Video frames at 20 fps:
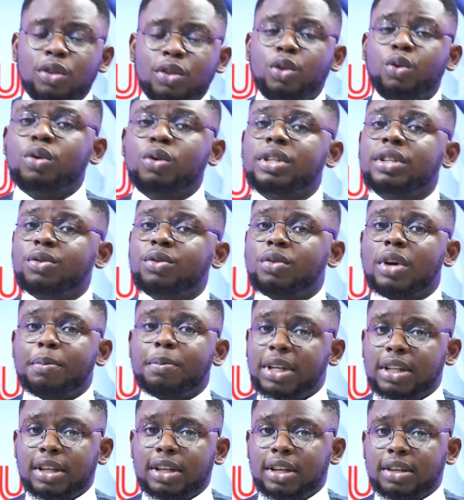Though these
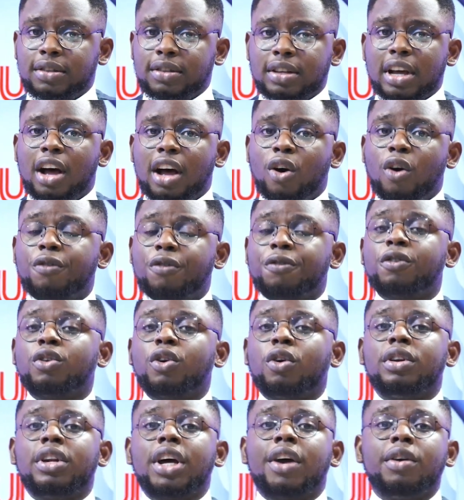remedies are often
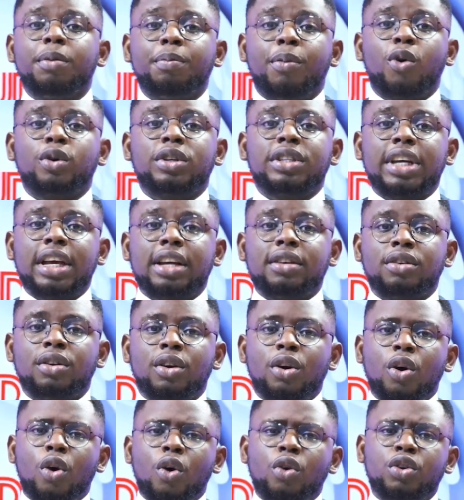underreported,
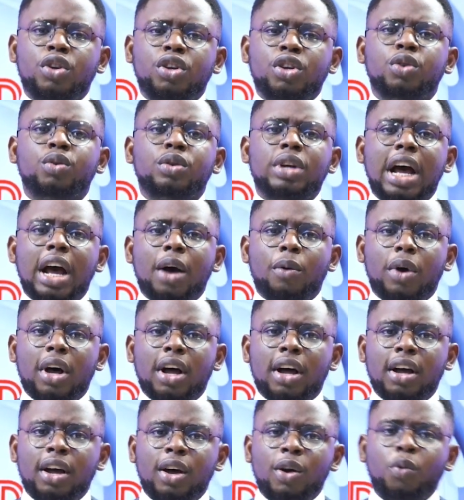on Hude
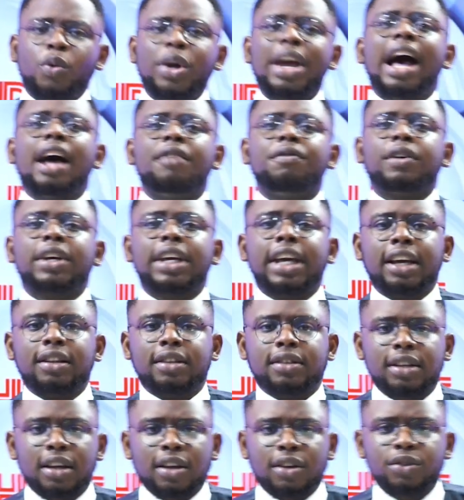Hour, we advocate
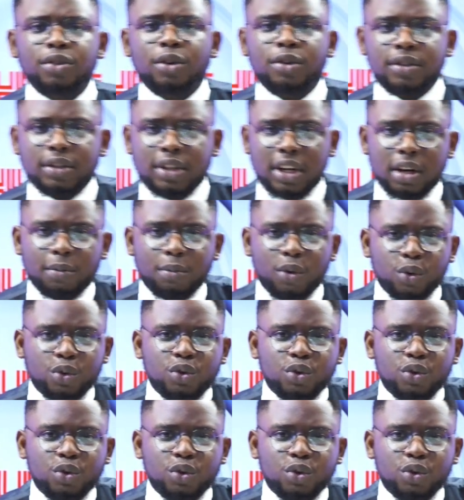sustainable